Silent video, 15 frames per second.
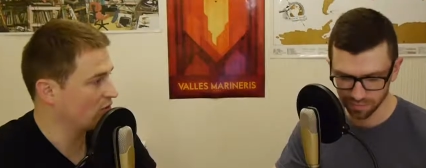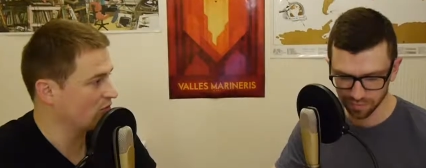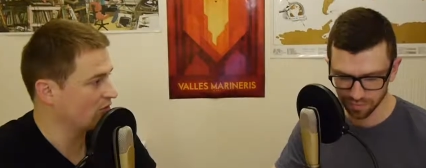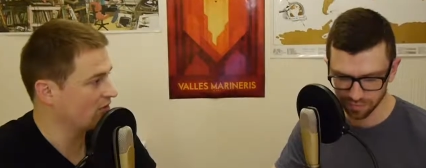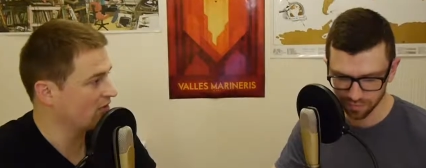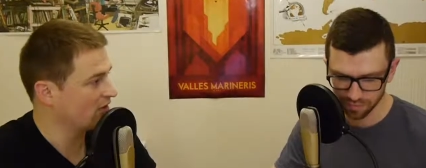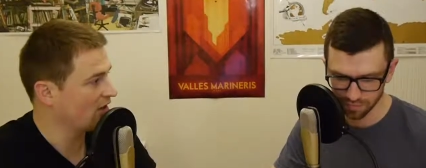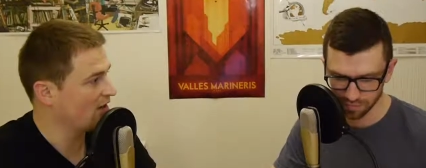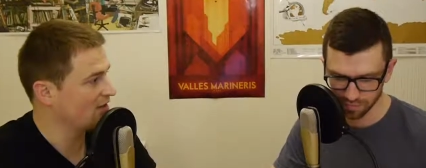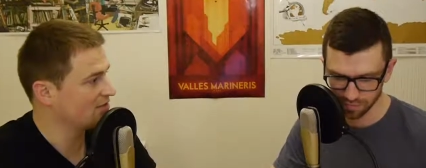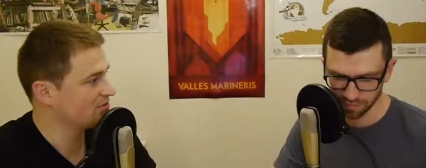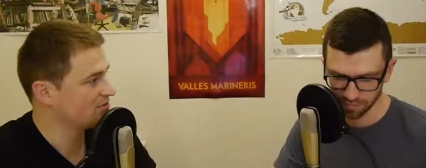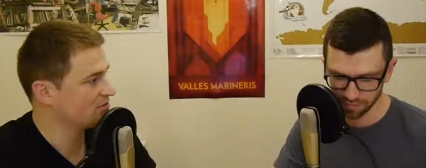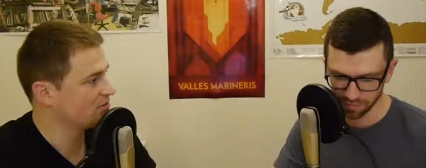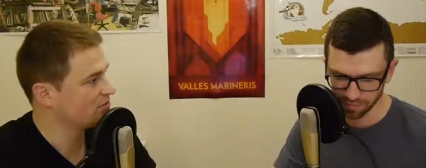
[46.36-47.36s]
Speaker 1: older than
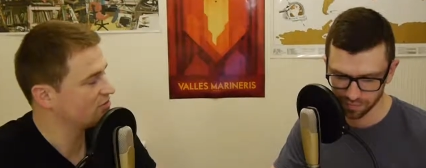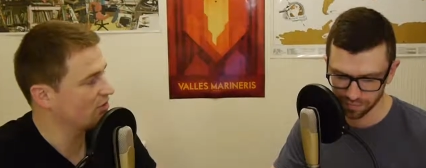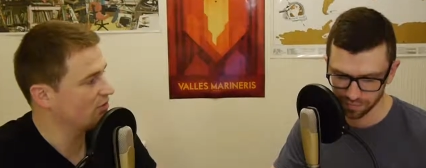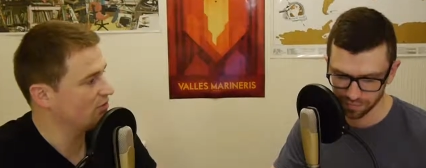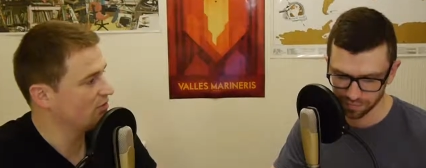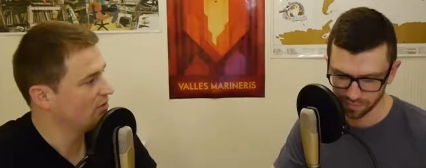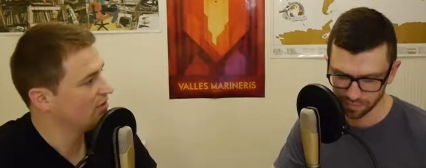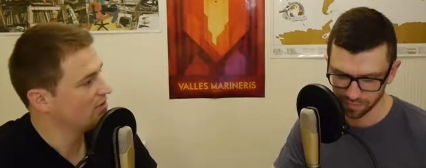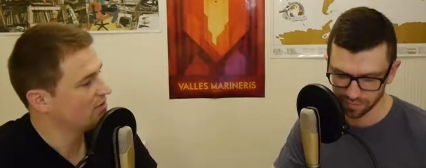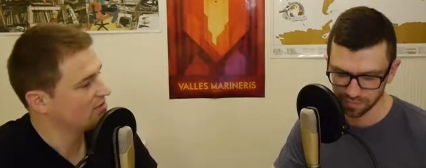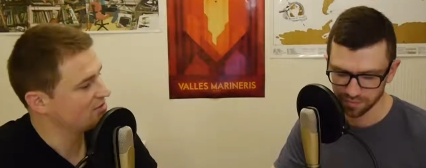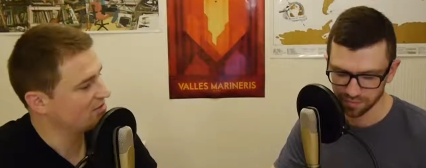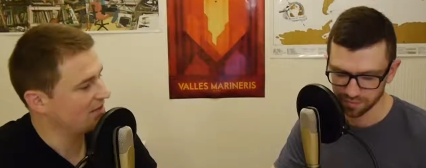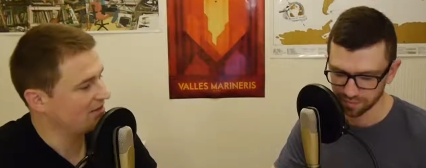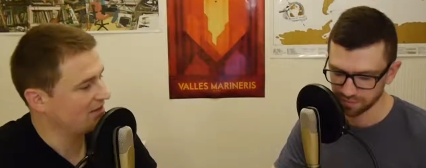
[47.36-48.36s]
us. So
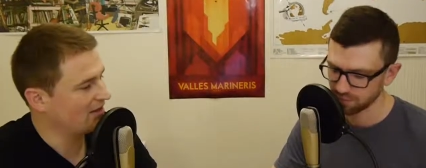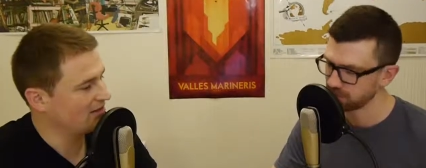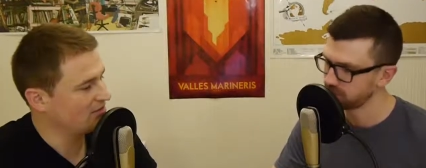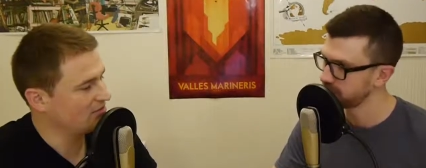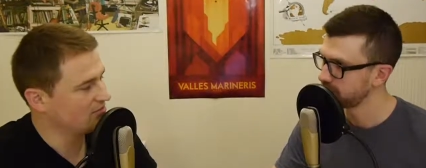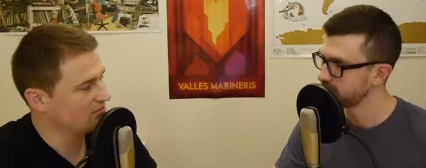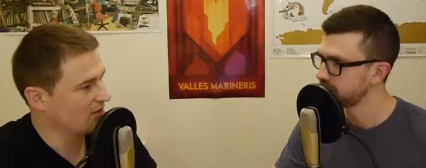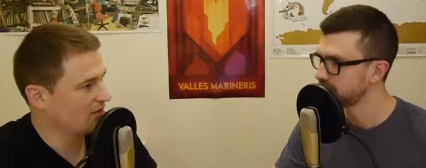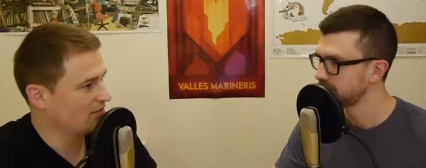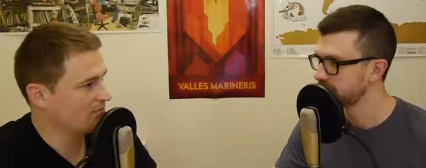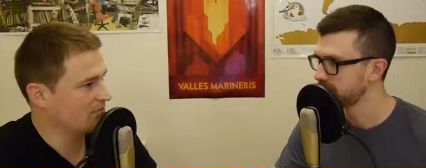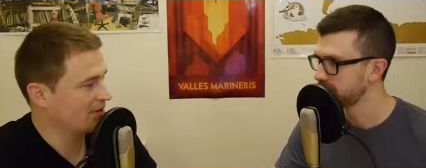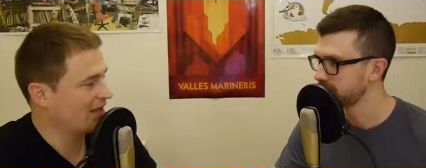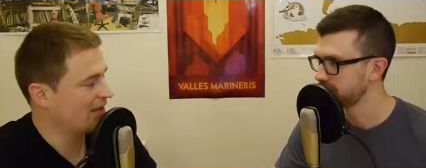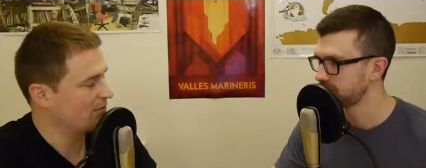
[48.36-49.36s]
say they
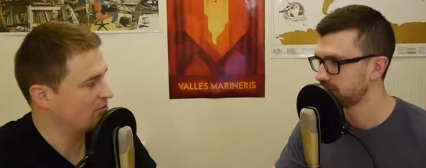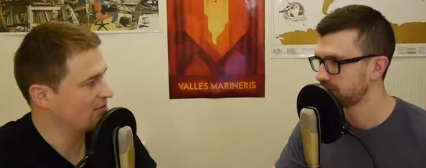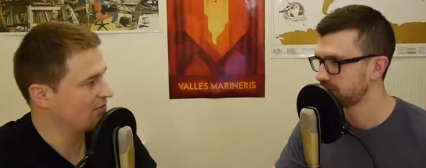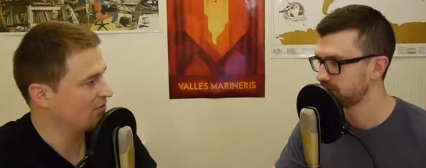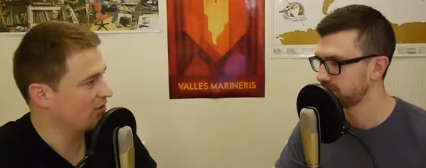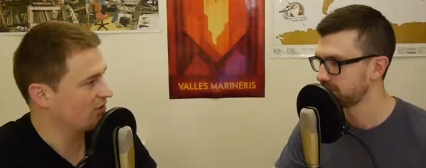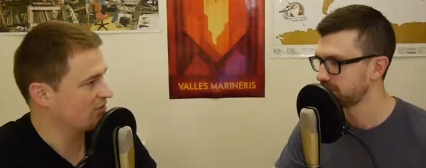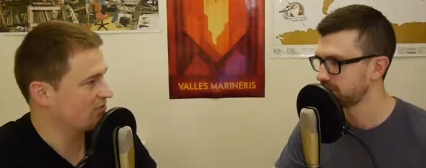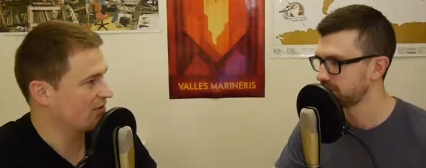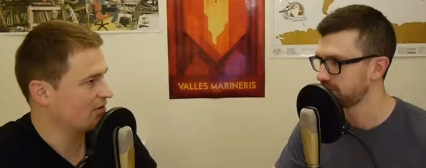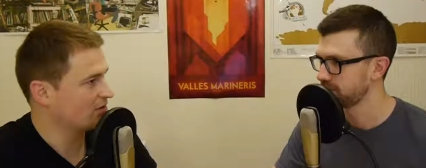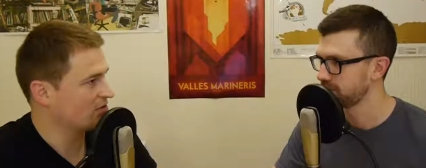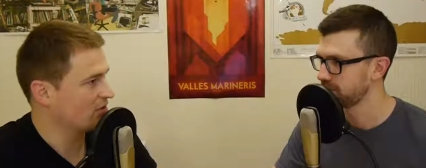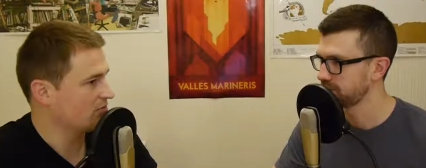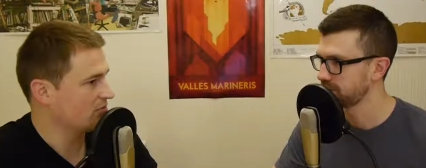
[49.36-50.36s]
became civilized around the
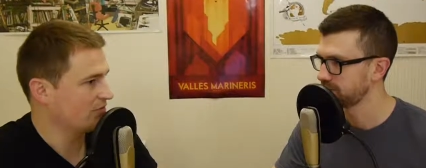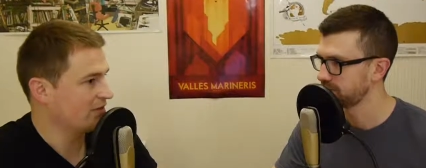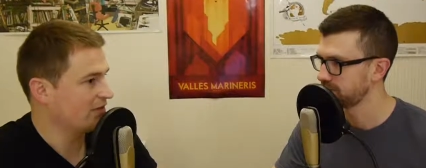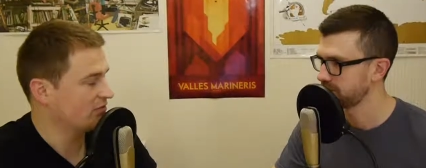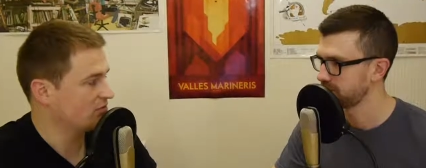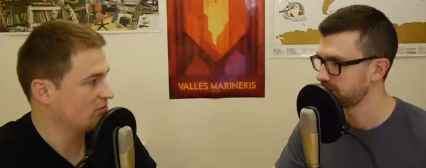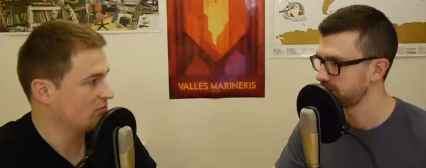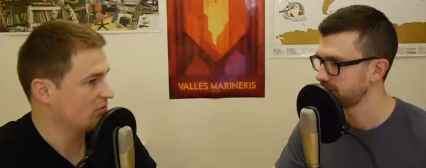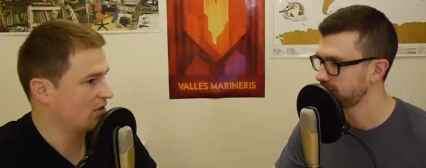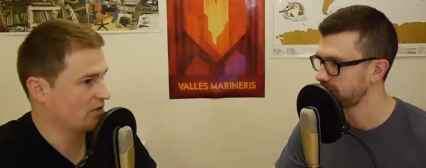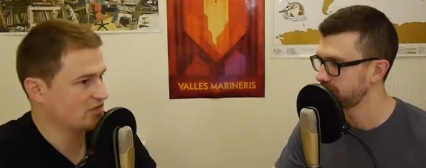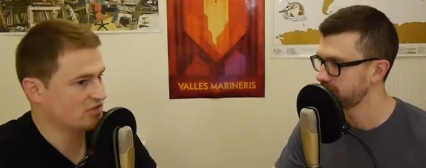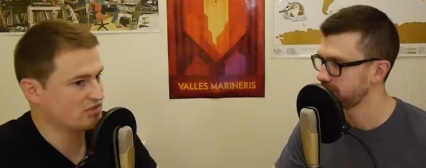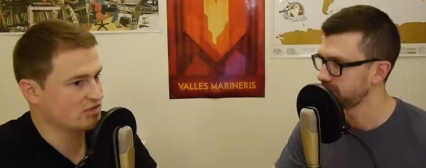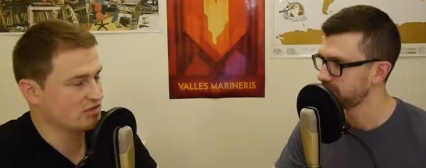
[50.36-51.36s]
time of even like
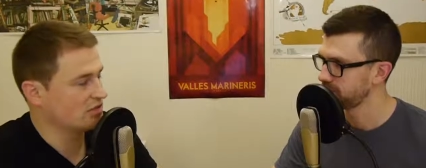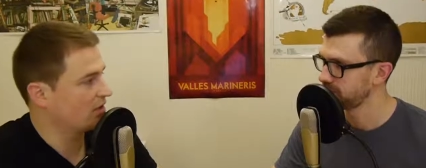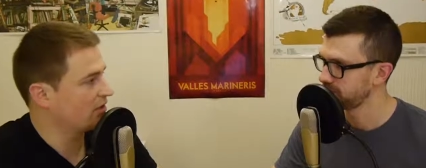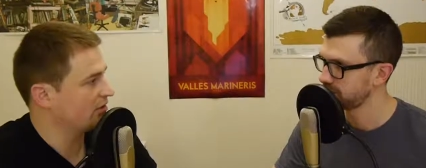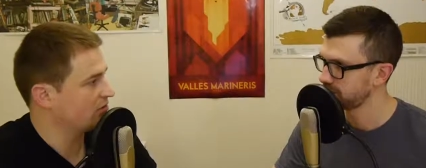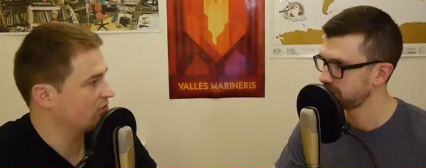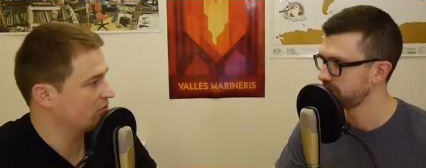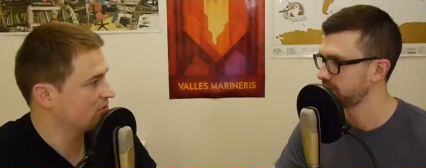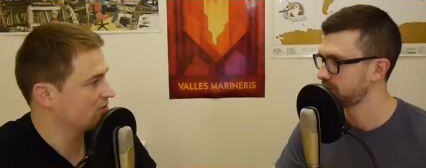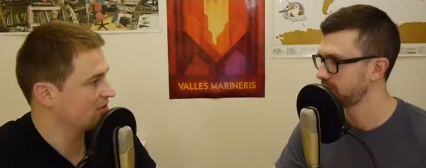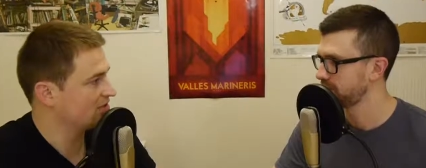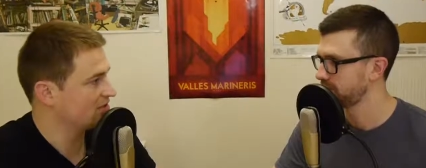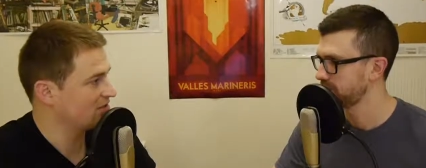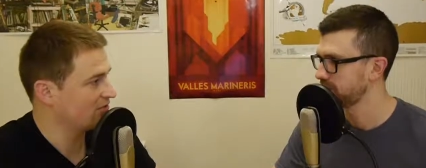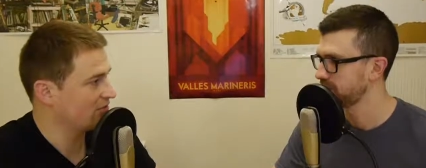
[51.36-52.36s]
just the dinosaurs like
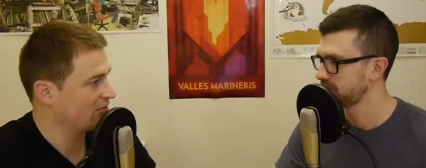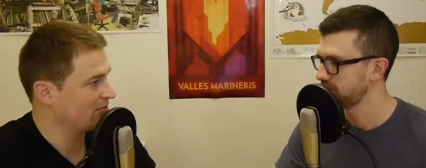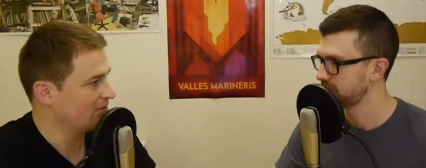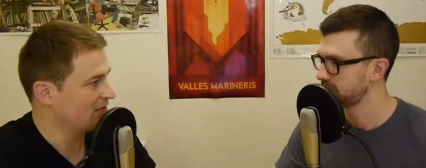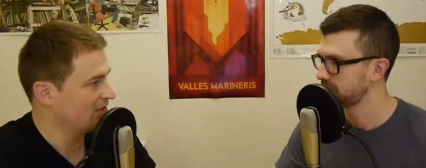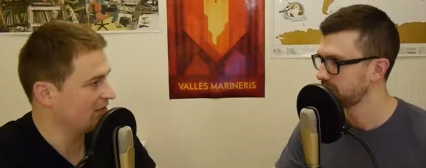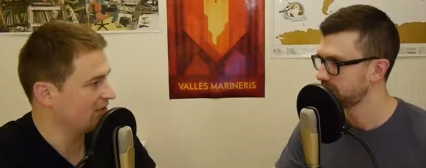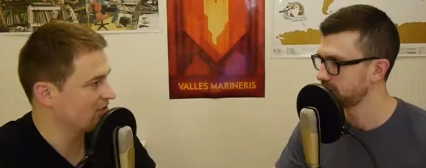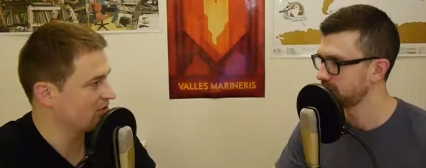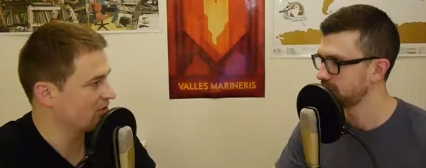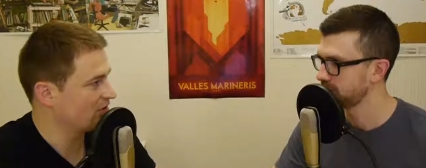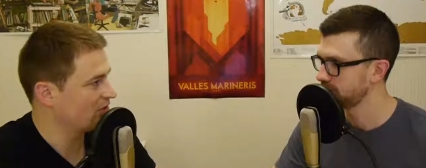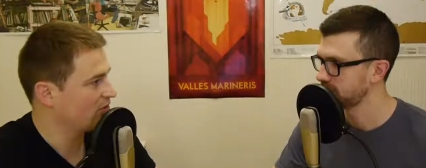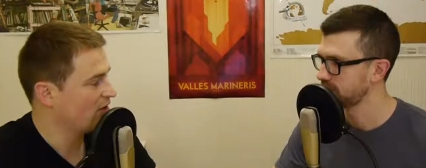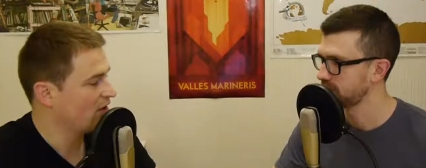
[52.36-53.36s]
65 million years ago.
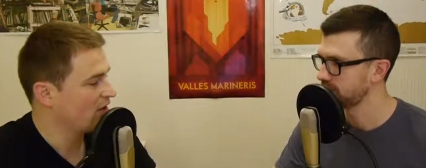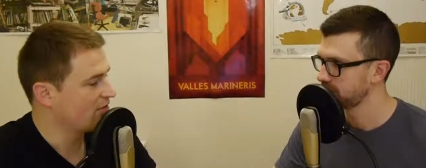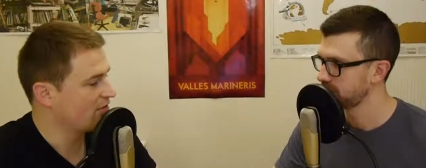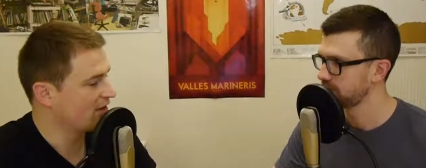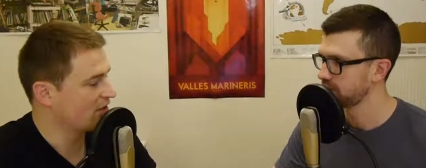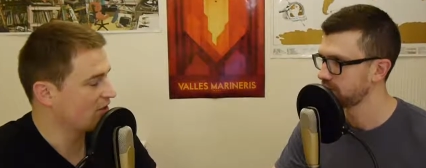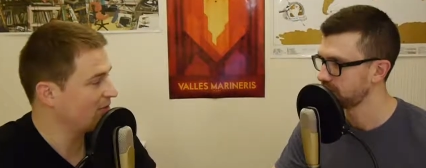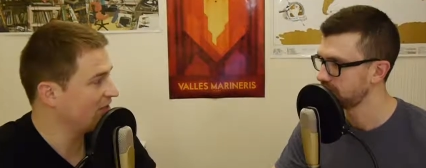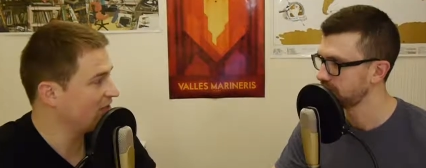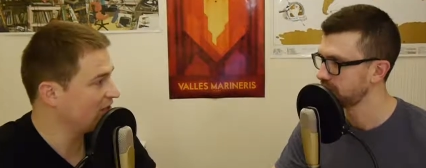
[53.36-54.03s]
They're going to be